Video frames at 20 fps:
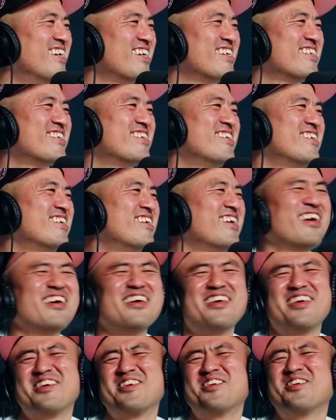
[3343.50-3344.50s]
coming hey,
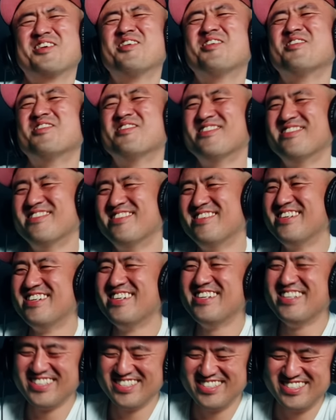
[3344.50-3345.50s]
rich. Hey, yo.
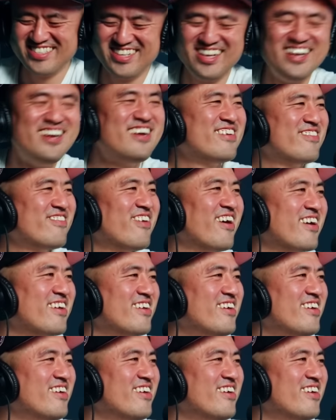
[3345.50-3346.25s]
Right.